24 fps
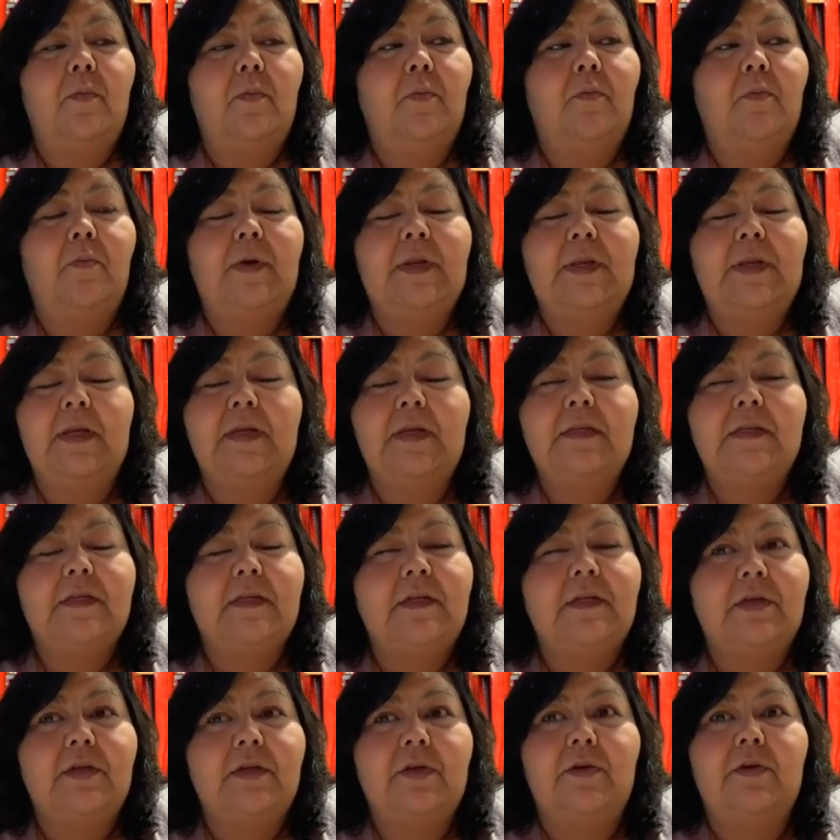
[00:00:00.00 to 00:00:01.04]
we need
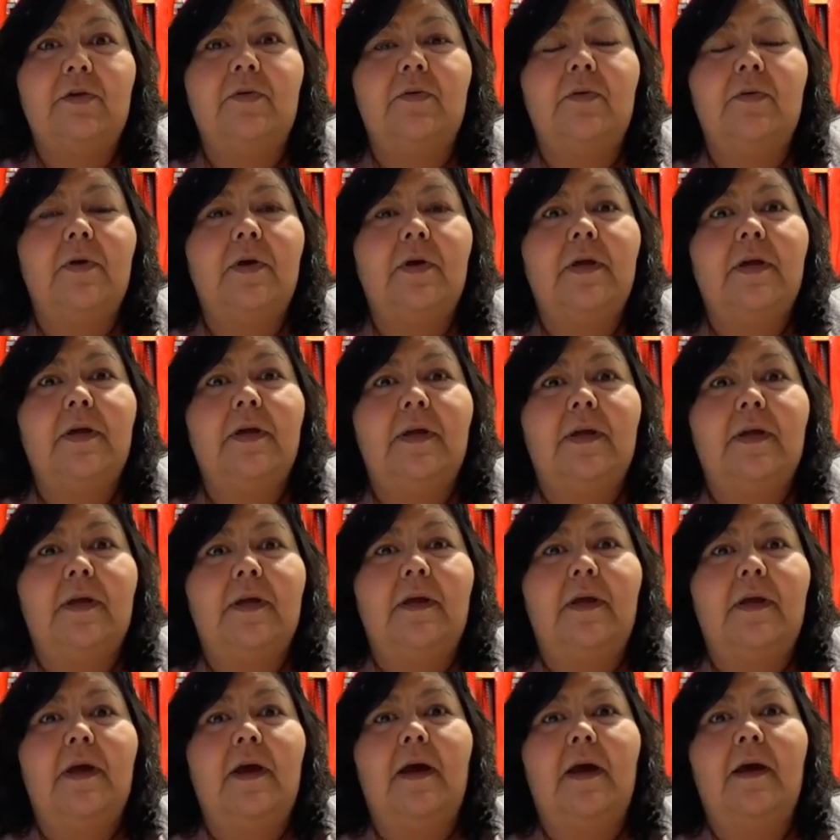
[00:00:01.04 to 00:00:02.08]
to
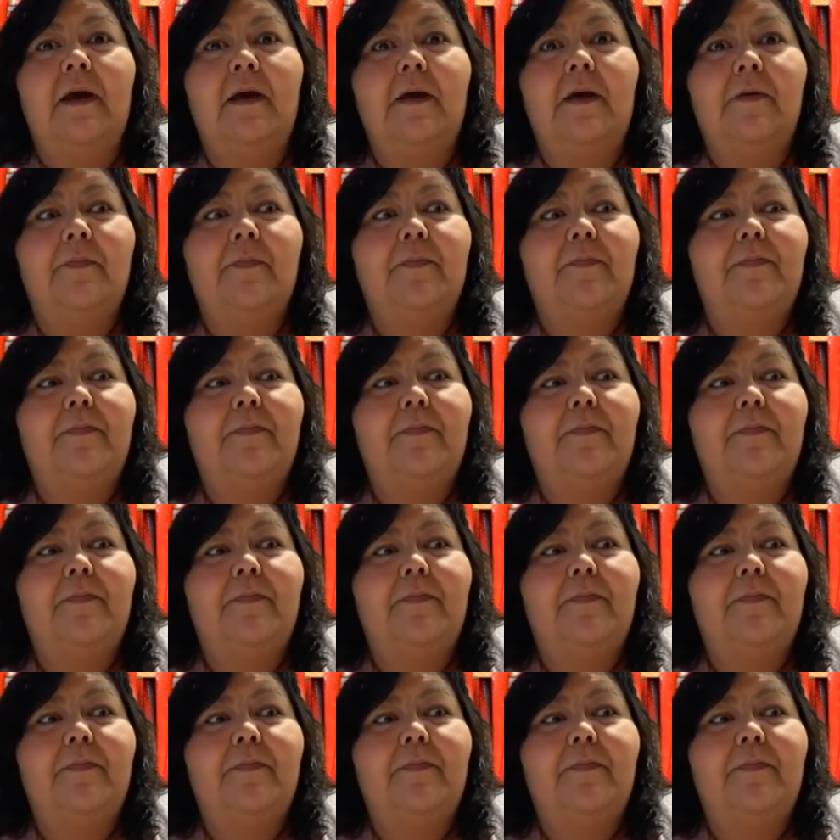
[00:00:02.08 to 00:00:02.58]
have